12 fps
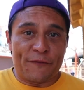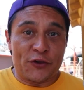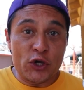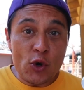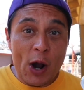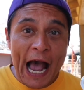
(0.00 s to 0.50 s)
So if
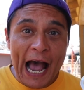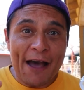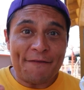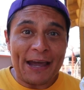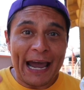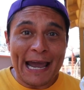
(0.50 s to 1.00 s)
you
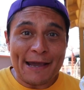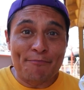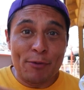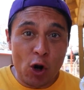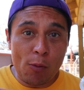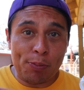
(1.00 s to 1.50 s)
have a
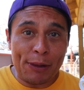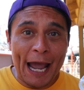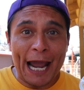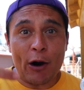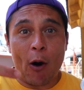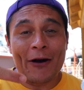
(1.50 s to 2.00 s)
meal
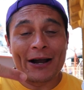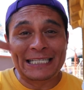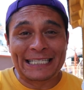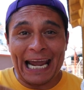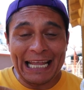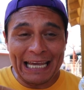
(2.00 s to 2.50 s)
plan or a
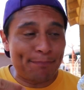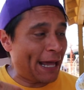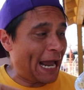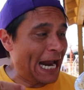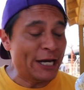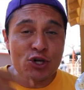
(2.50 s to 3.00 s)
daily
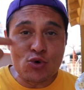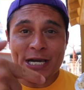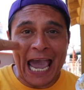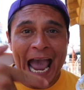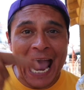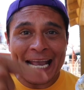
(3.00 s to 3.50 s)
plan, you
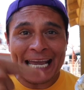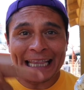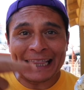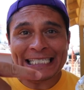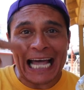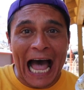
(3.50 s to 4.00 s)
can
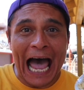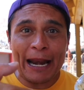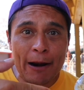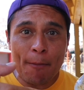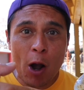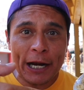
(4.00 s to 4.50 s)
get this
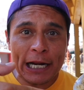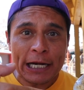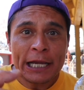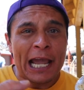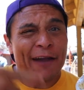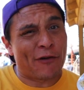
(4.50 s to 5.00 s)
item on it.
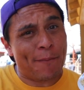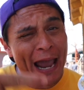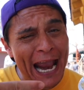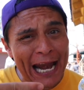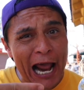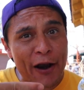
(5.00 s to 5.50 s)
If you're
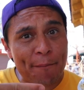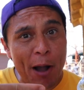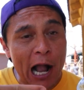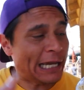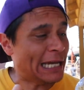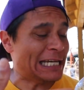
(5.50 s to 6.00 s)
paying out of
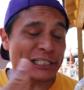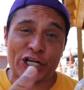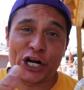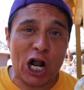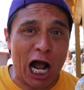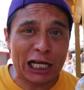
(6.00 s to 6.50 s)
pocket, it's
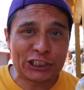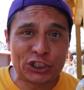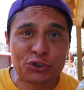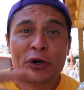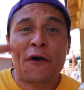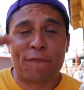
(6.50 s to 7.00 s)
gonna cost
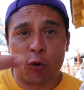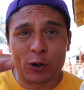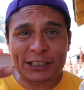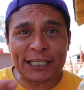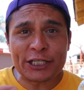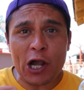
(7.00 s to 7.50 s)
you
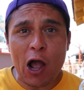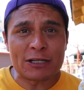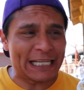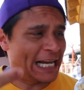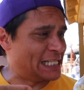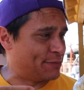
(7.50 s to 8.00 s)

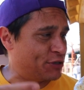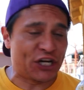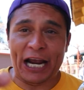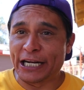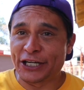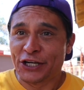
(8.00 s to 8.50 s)
$14 and some
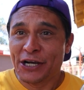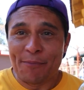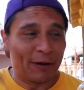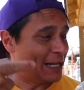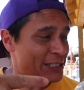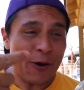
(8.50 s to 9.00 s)
change.
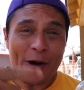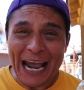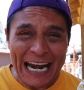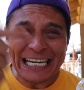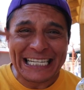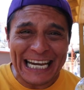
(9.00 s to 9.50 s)
But let's go
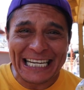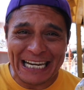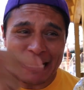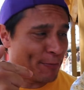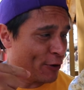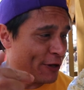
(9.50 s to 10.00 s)
ahead and dig
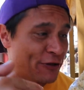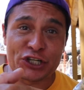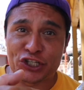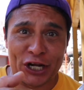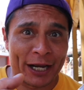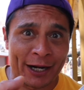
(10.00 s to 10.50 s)
deeper into this
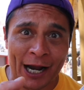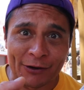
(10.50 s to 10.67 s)
and check it